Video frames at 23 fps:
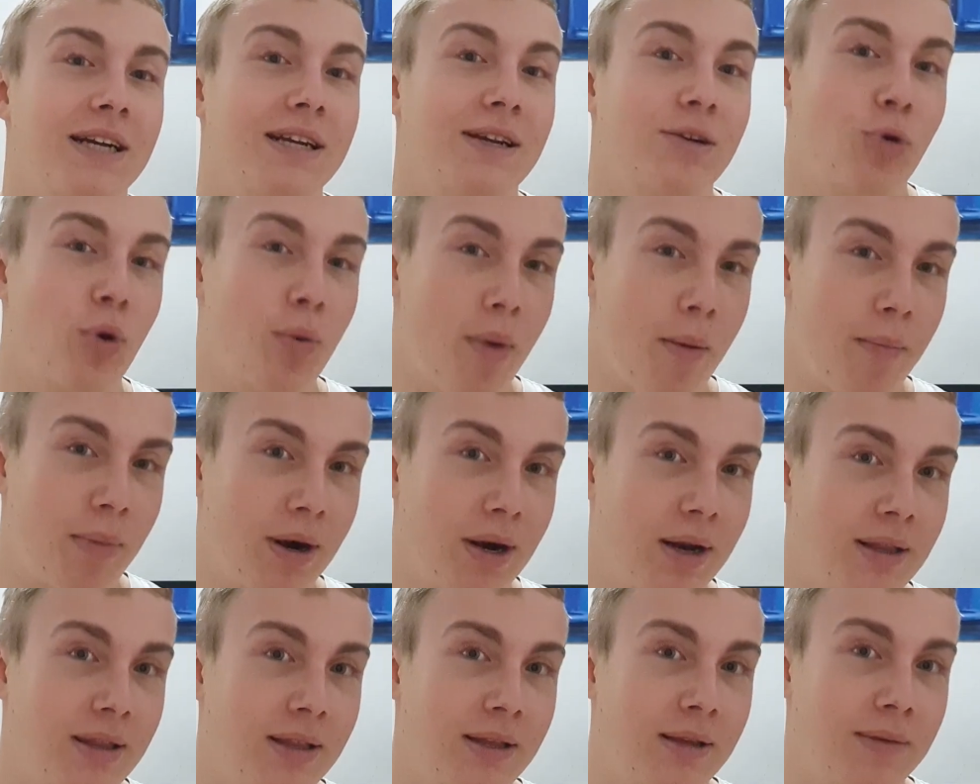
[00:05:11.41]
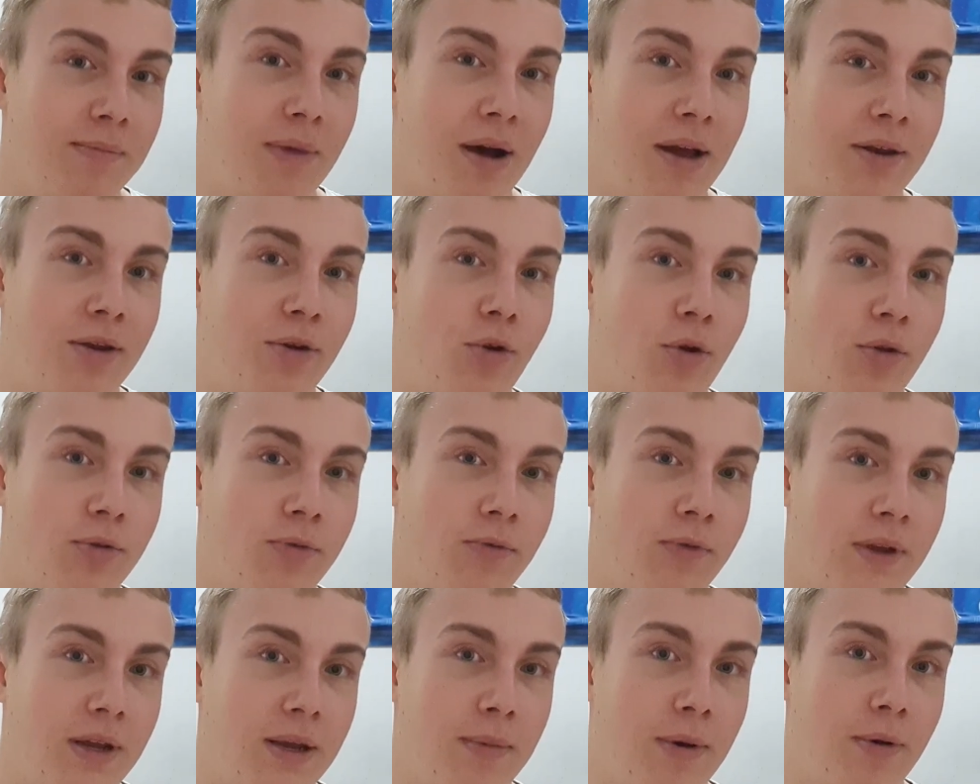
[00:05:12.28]
Remember it, but don't
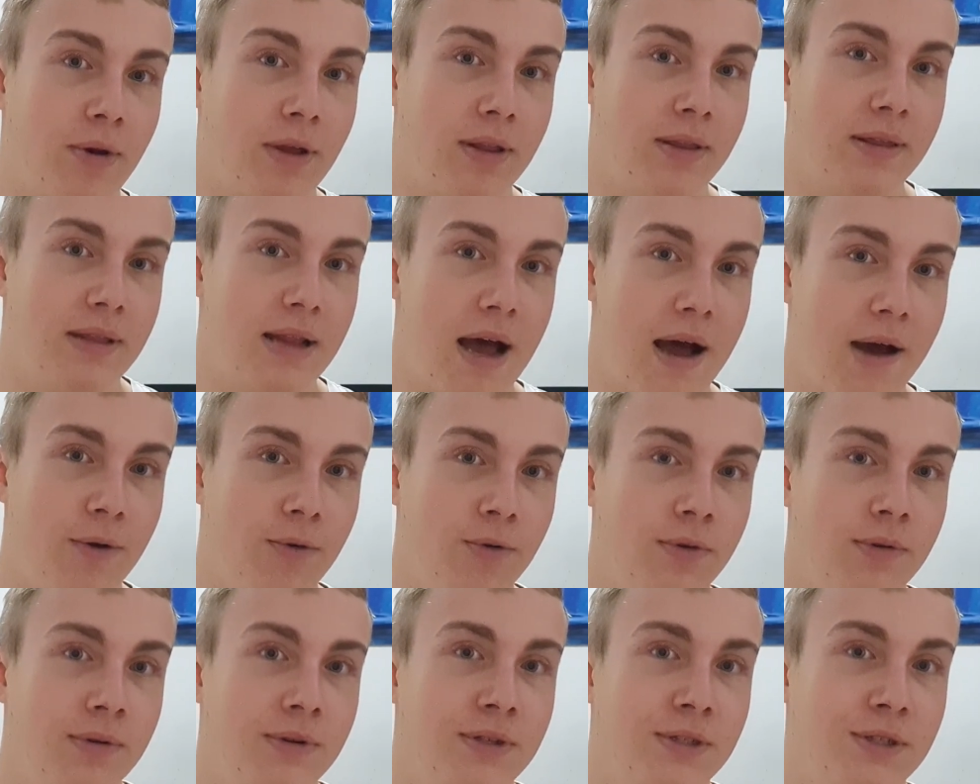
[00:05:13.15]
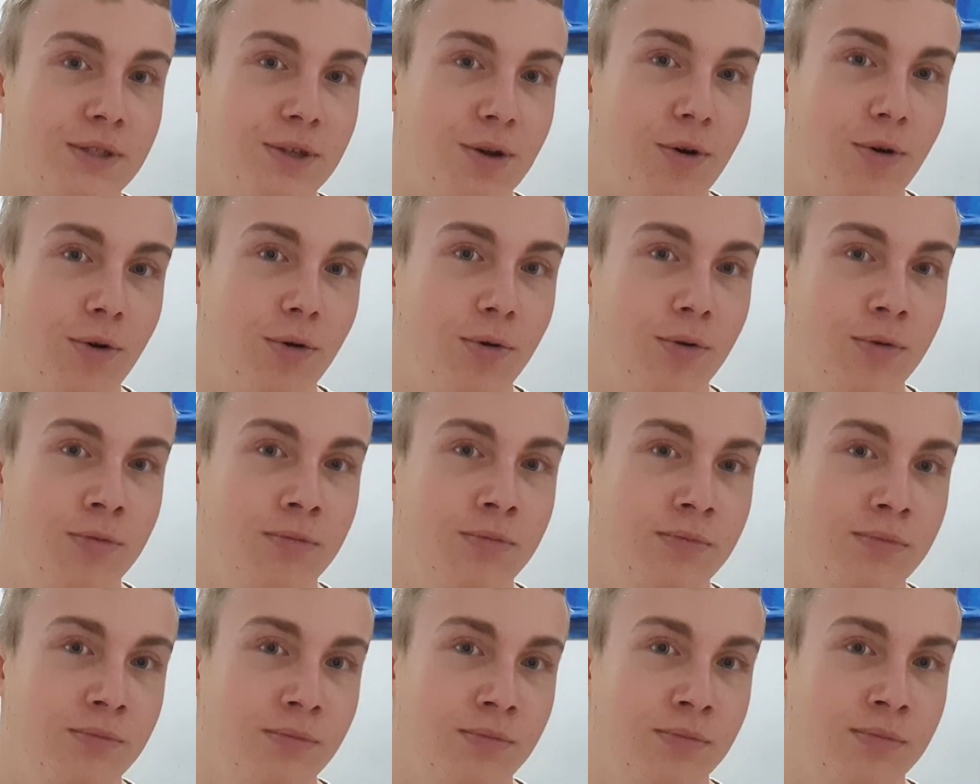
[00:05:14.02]
think about it now, so
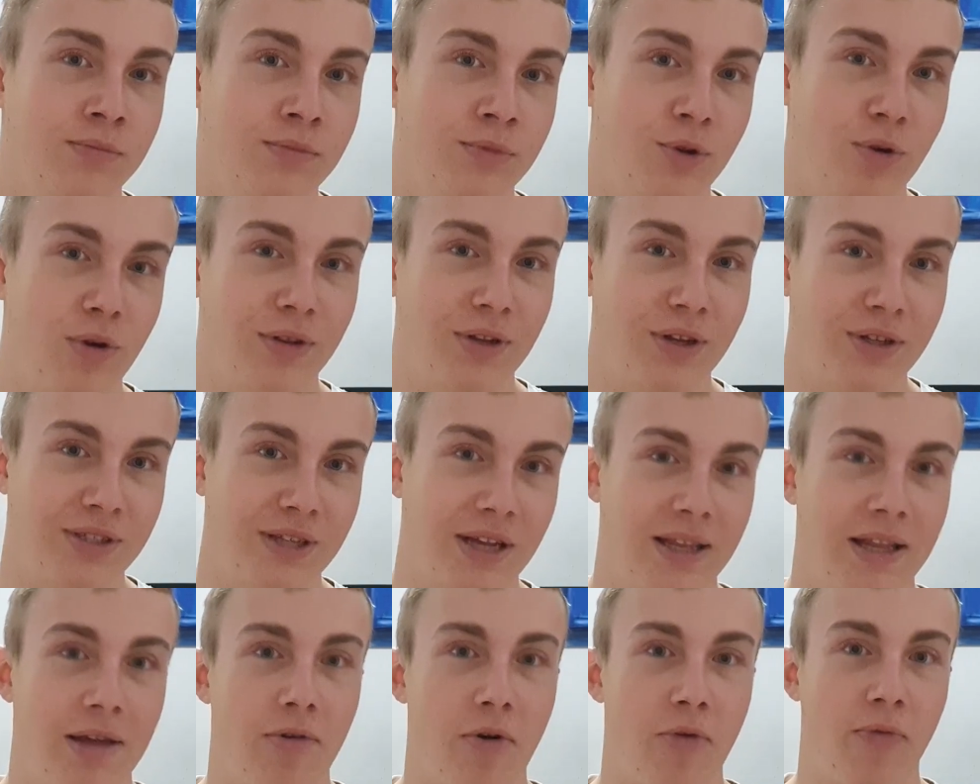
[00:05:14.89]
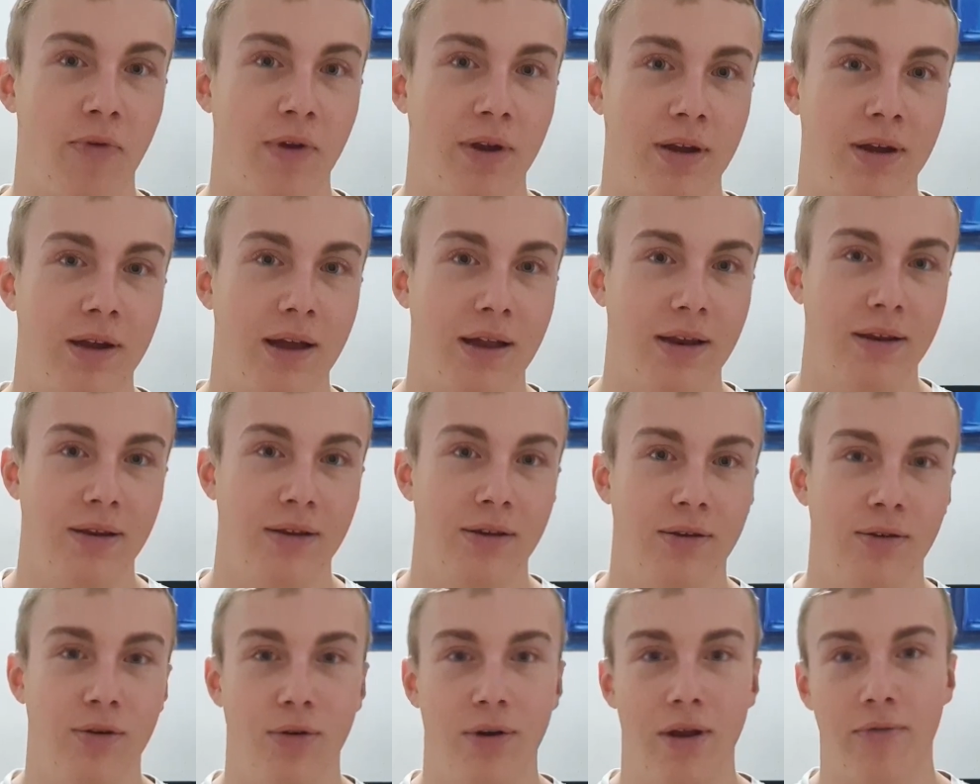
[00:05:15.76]
you understand everything and
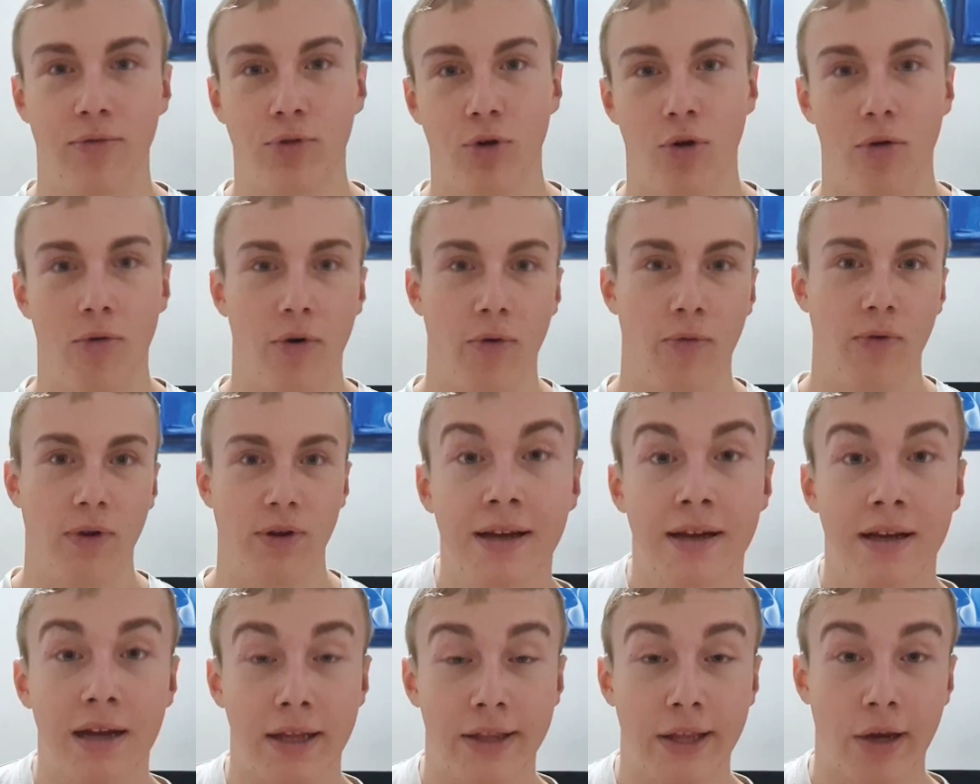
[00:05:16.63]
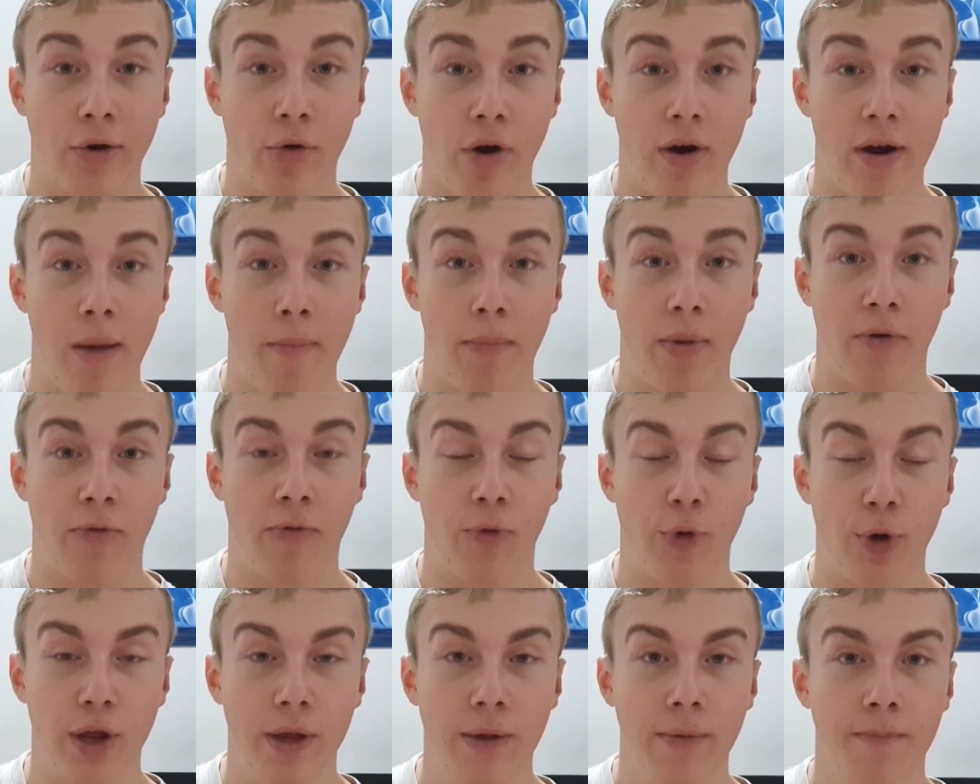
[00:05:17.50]
don't have to overthink. Category number
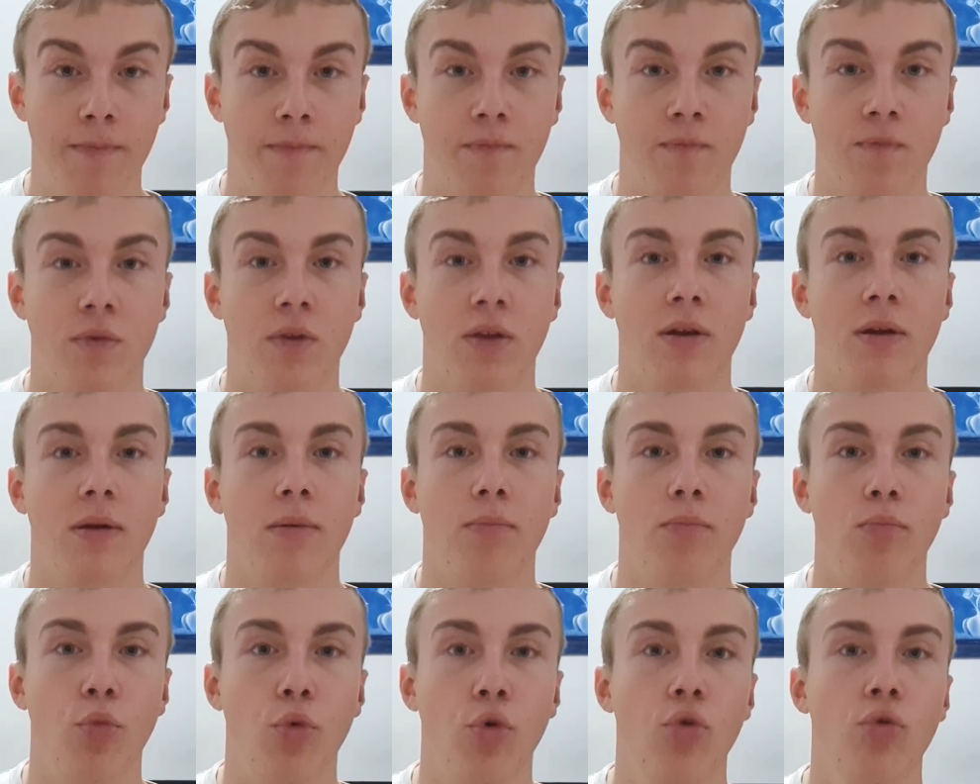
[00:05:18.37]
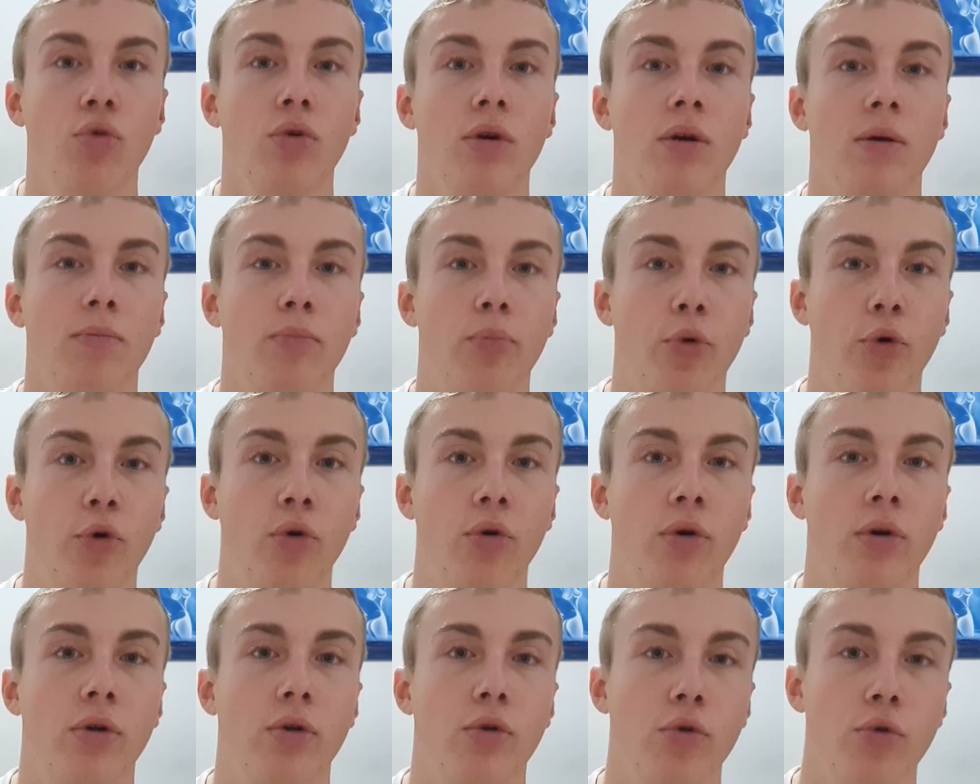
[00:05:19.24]
3, mu,
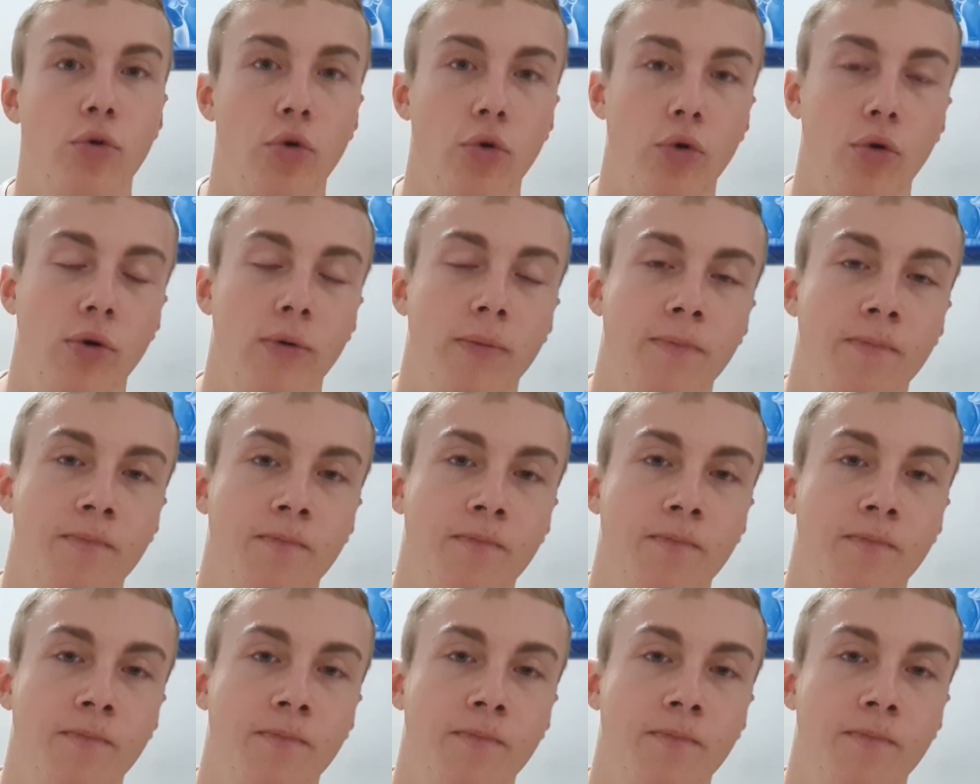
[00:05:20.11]
bu, nu.